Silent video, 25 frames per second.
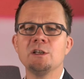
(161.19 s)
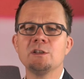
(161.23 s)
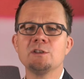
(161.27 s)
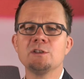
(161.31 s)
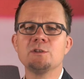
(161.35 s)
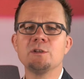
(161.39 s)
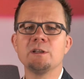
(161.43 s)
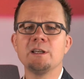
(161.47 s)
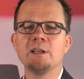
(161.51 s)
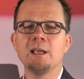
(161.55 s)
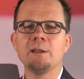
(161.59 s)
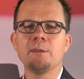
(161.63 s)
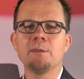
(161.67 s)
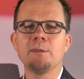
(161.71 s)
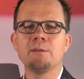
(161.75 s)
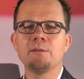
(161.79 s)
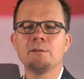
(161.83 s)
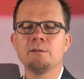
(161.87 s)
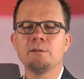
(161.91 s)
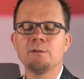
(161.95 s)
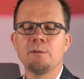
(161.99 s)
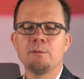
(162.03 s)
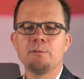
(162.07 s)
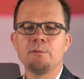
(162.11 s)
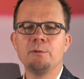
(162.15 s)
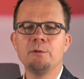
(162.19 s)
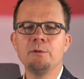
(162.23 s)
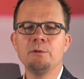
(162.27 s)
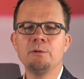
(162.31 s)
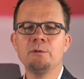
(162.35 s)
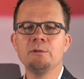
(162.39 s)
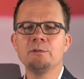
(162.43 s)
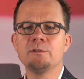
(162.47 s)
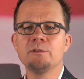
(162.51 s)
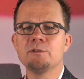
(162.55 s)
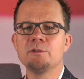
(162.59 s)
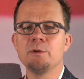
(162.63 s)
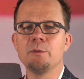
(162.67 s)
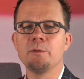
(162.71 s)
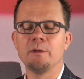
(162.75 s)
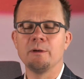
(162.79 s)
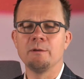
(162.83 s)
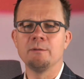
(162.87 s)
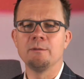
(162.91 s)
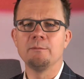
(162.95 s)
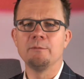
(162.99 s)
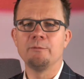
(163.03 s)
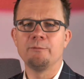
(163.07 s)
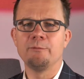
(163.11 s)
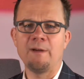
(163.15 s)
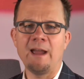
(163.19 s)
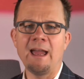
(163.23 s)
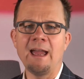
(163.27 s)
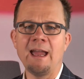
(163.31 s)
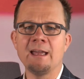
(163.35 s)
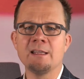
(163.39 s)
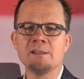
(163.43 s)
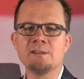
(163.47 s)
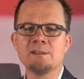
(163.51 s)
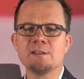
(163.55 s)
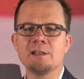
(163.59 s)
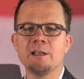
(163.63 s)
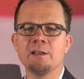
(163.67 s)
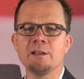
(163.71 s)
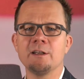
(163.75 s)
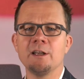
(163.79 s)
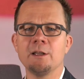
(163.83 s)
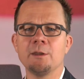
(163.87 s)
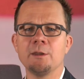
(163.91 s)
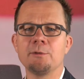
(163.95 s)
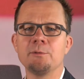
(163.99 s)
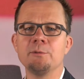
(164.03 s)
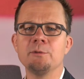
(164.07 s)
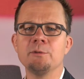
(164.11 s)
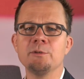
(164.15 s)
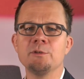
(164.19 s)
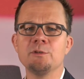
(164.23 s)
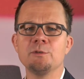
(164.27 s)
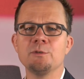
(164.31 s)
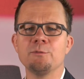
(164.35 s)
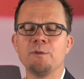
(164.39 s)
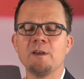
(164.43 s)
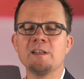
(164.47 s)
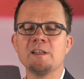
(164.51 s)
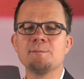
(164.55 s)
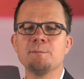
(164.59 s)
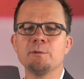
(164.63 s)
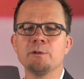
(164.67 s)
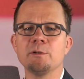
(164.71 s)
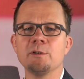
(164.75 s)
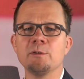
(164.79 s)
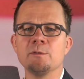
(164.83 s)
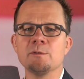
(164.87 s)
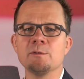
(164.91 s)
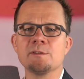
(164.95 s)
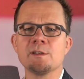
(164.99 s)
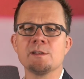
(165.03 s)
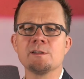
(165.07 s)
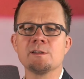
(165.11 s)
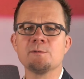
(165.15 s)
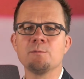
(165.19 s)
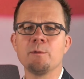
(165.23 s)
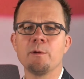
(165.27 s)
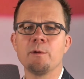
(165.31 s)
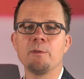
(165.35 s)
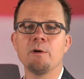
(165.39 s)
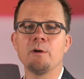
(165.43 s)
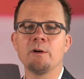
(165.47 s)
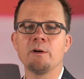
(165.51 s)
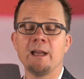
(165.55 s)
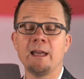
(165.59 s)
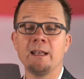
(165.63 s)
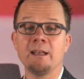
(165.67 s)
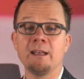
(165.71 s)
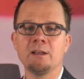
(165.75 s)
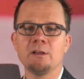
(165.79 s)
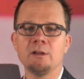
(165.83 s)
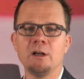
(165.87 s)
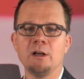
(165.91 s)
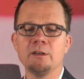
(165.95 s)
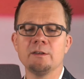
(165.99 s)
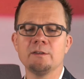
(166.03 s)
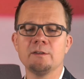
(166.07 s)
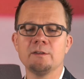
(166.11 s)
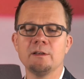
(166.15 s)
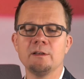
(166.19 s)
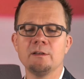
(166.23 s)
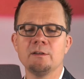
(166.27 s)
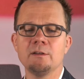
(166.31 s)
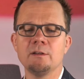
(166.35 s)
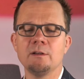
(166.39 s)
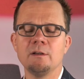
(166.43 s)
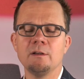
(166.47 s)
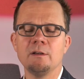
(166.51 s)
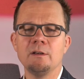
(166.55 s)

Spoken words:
to get through to the fans and get through to Facebook users with organic content.